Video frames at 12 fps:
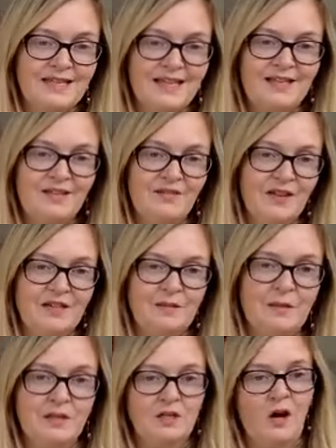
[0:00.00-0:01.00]
You can find
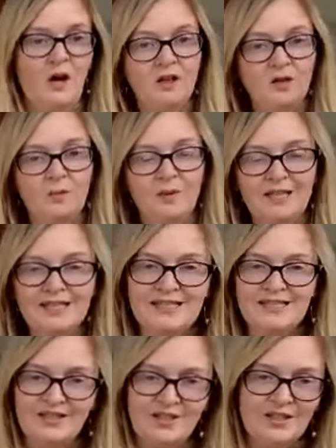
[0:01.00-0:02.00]
taller ones
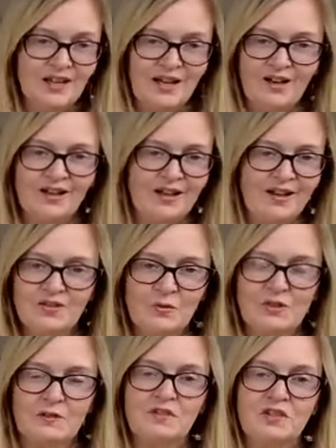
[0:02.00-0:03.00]
and all
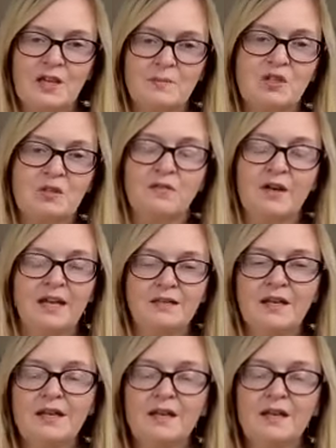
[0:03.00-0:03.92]
sorts of shapes. You can find